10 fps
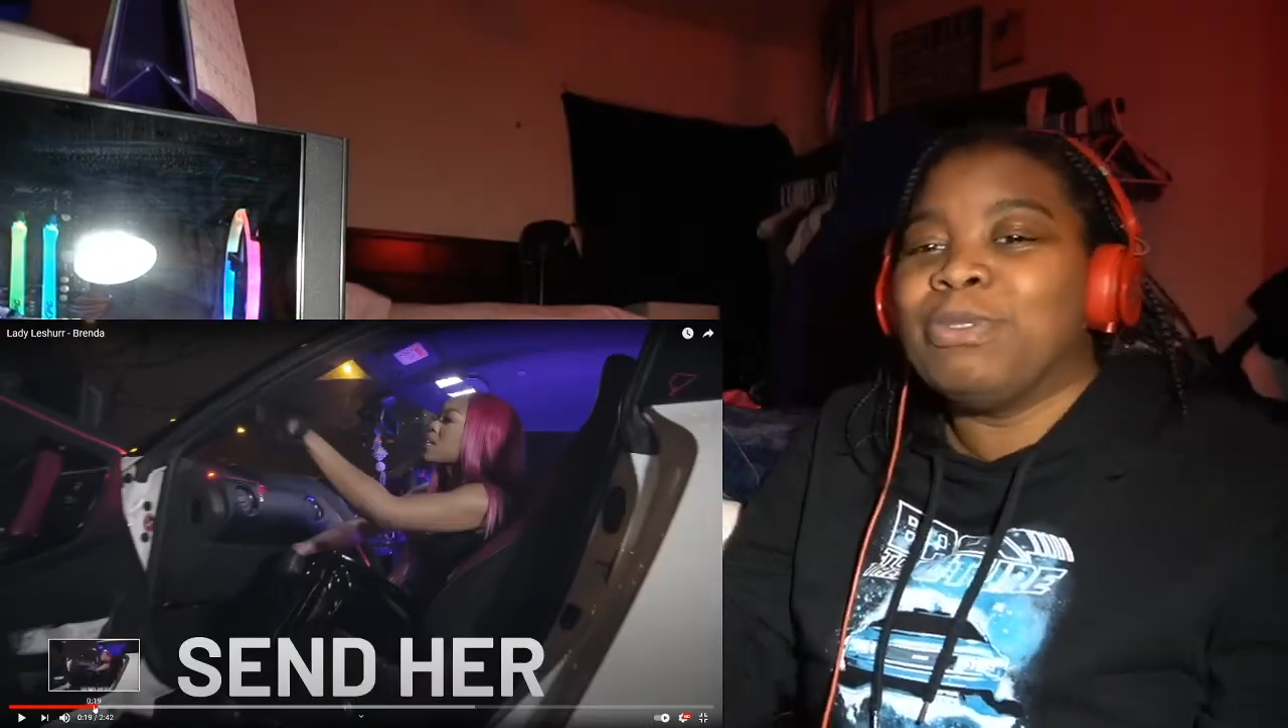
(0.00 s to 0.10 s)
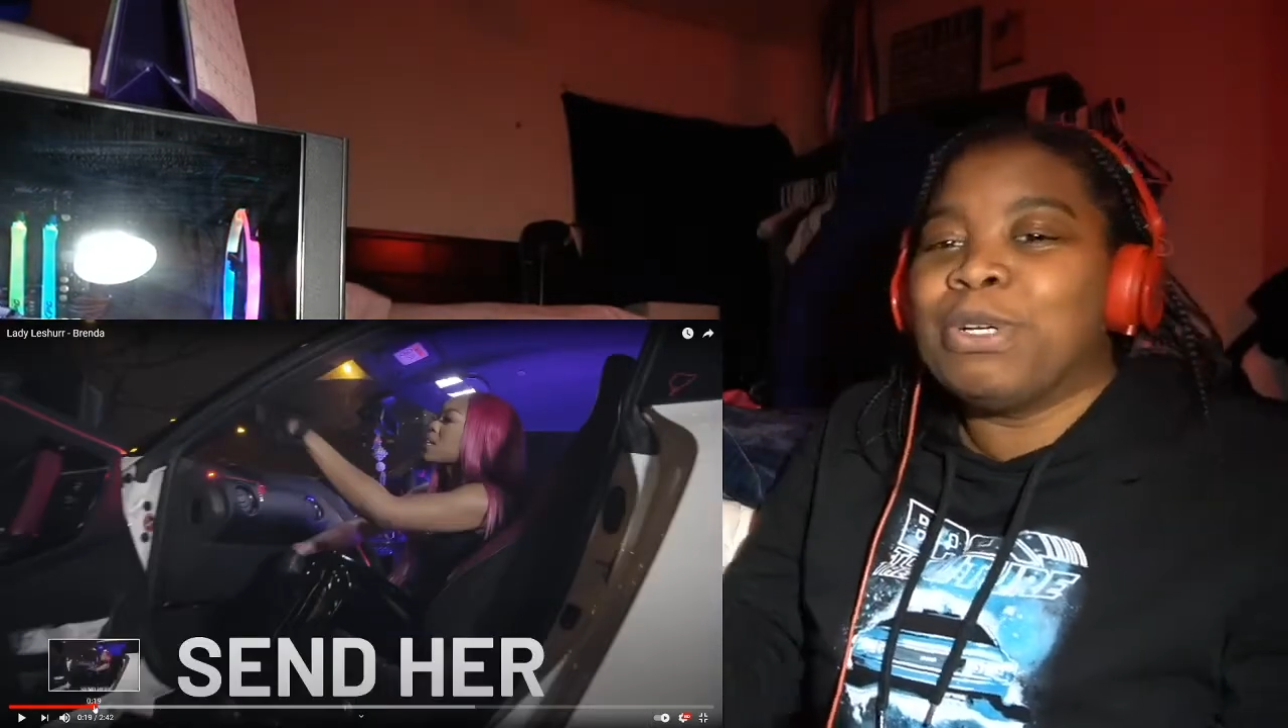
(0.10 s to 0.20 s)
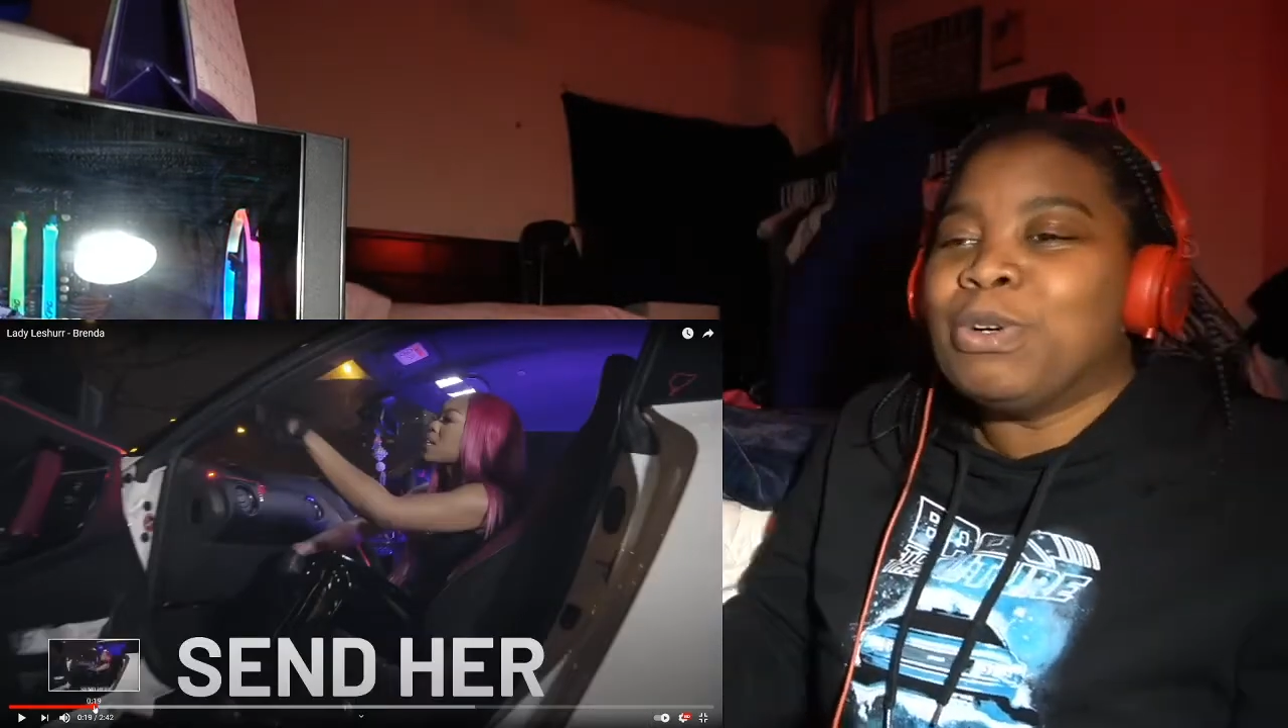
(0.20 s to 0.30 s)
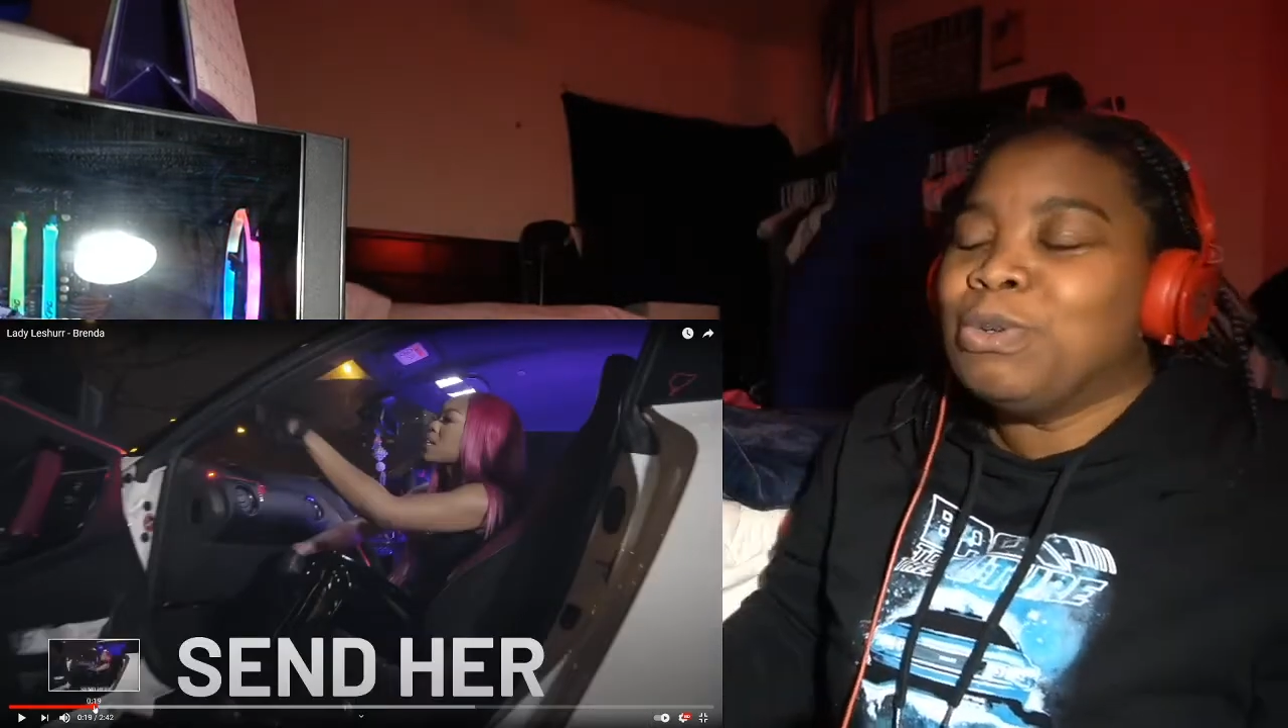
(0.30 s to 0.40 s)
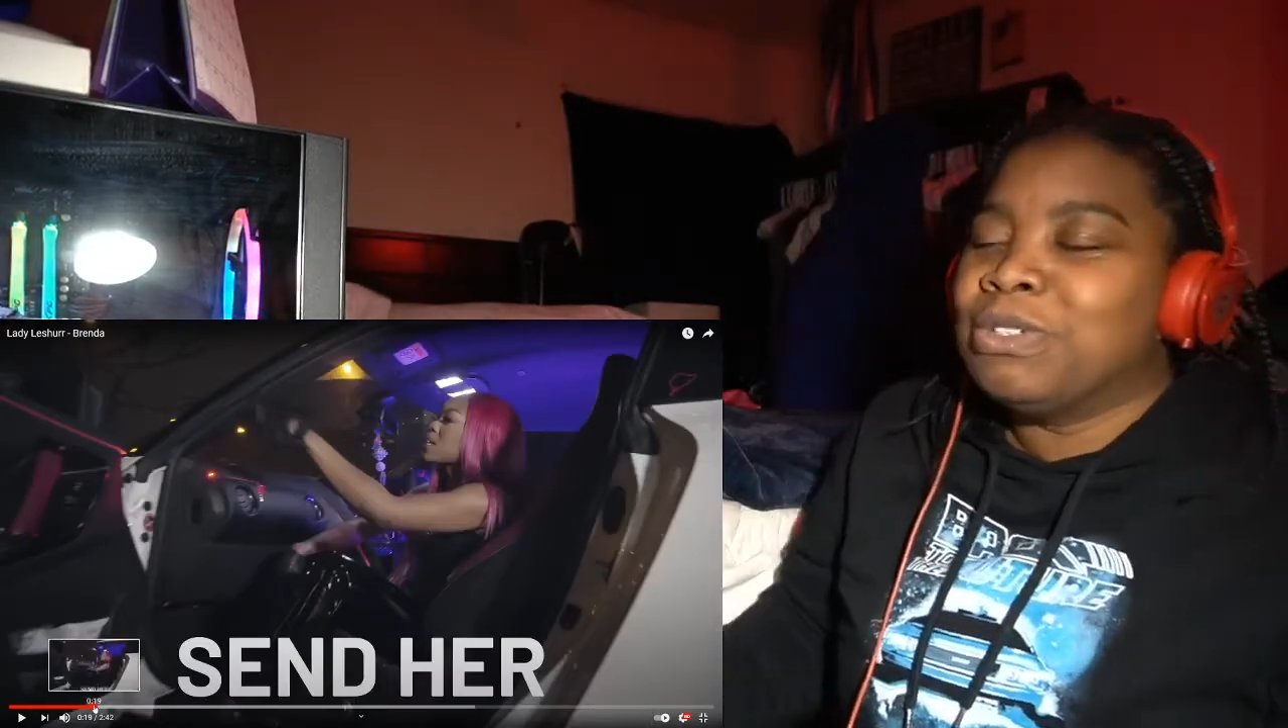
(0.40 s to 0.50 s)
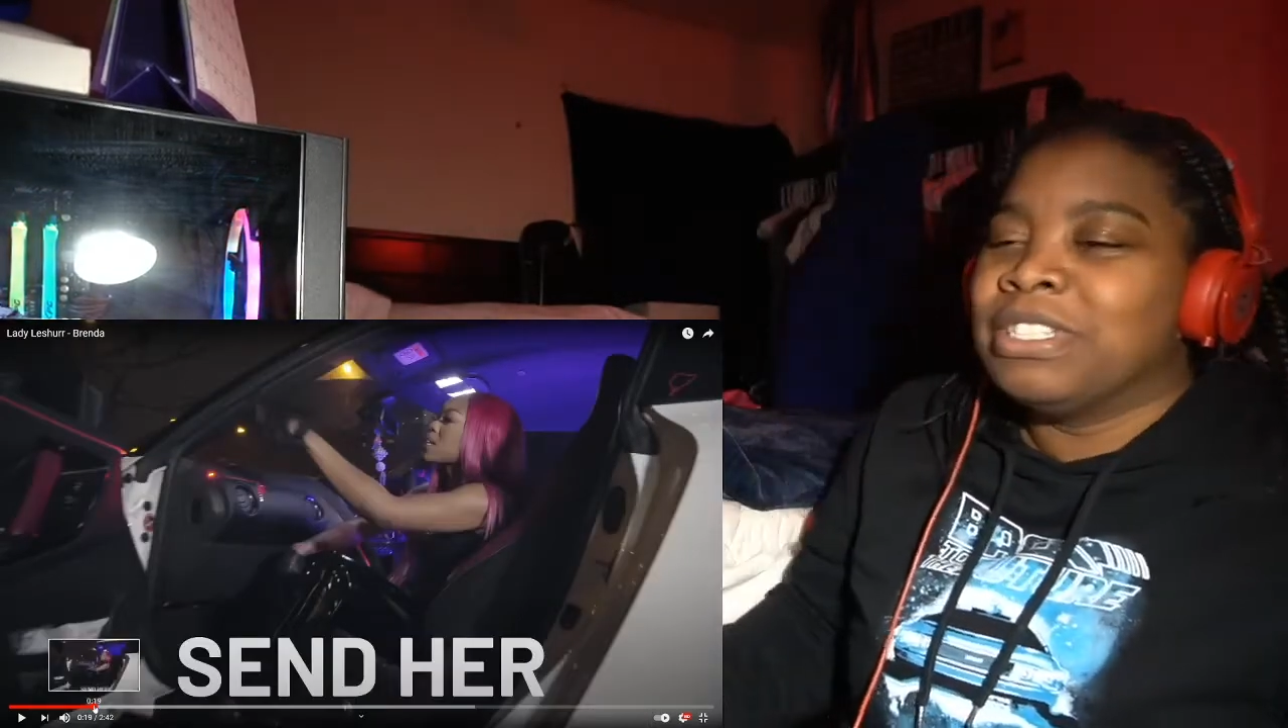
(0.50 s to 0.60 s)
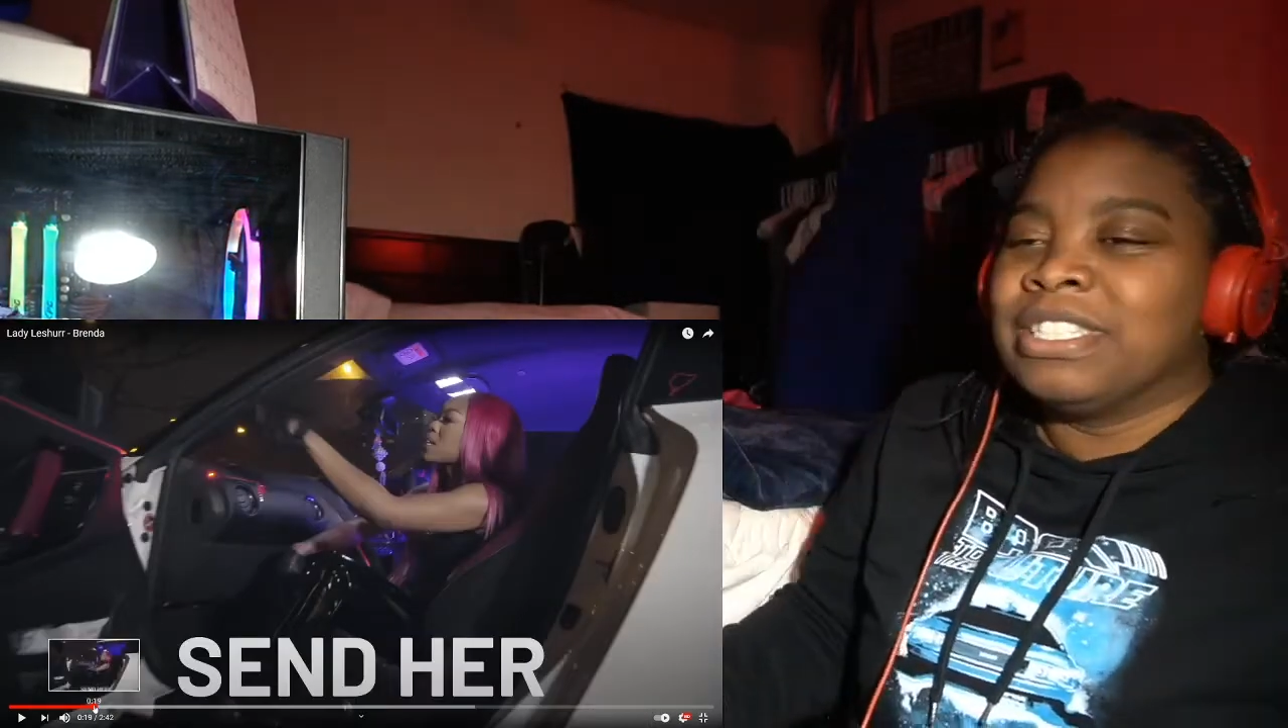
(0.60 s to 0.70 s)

boo.